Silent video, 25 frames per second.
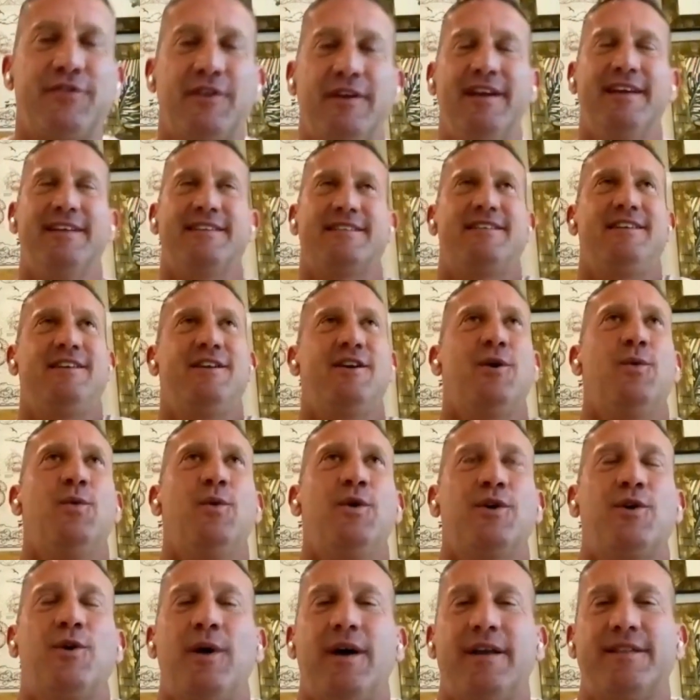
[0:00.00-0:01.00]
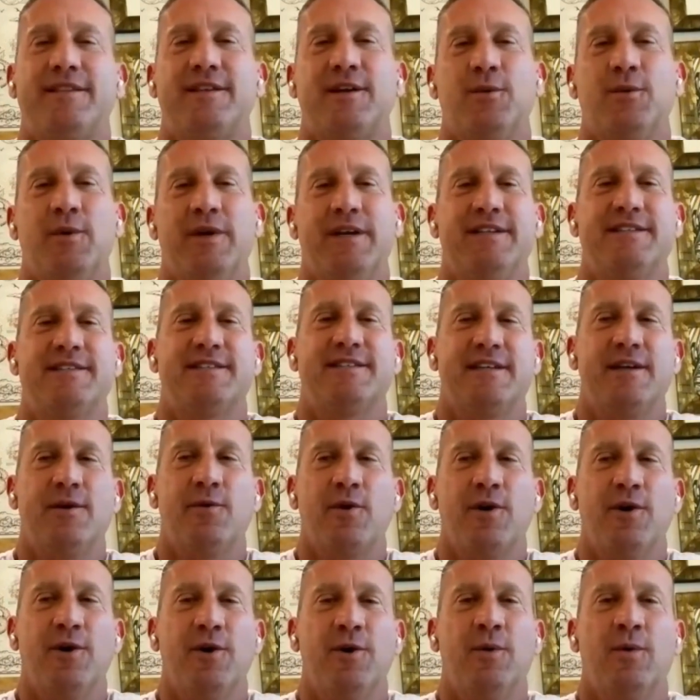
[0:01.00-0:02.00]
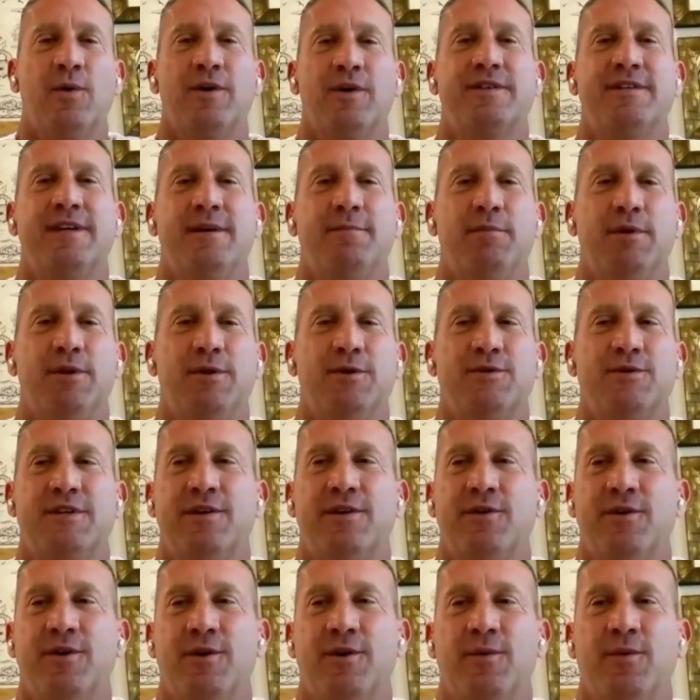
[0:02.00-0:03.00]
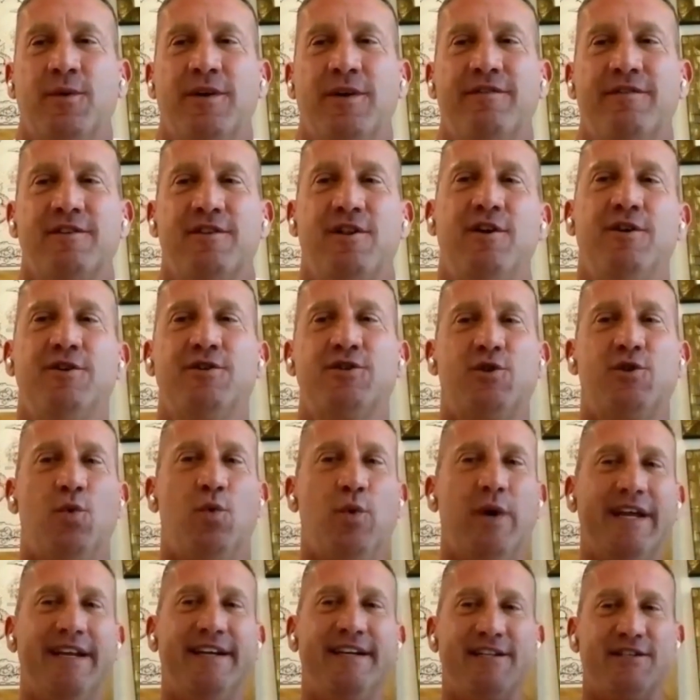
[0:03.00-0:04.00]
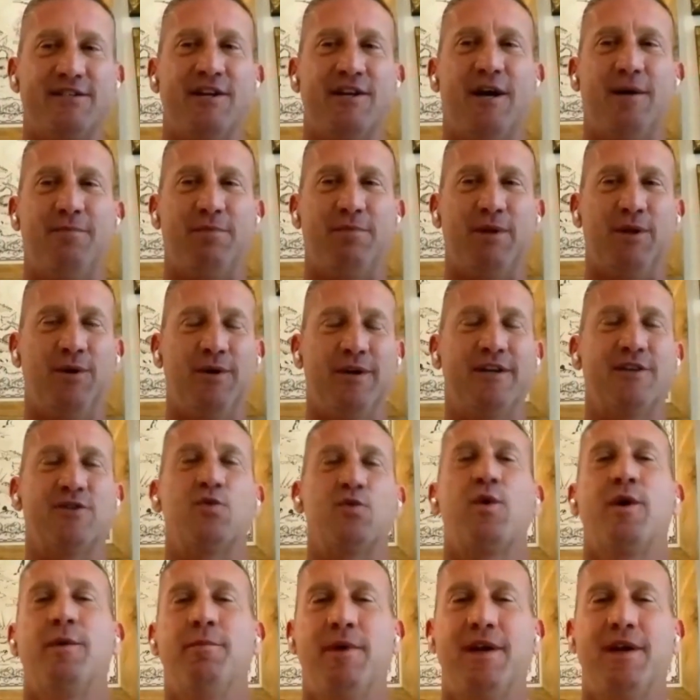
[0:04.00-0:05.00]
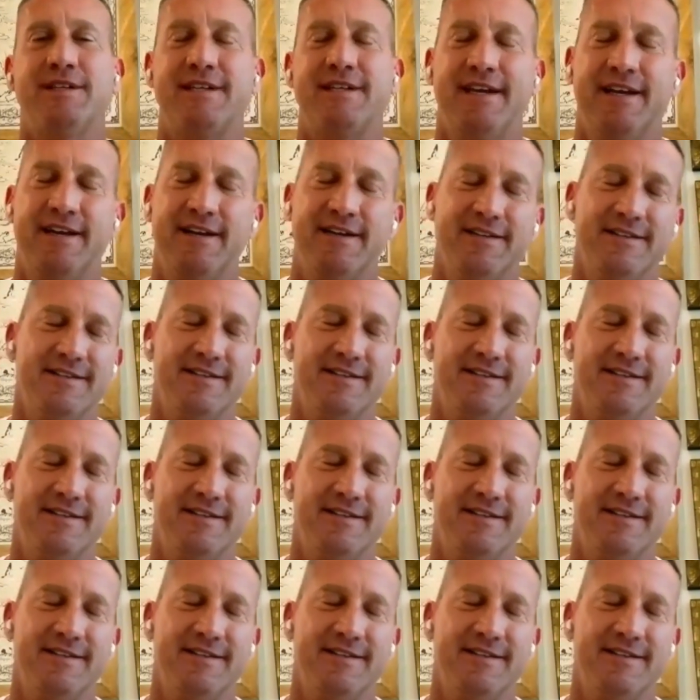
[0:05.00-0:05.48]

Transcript: It's, you know, we'll go out there when it's zero or ten below zero or whatever, as long as the wind is not blowing, because we're in Montana.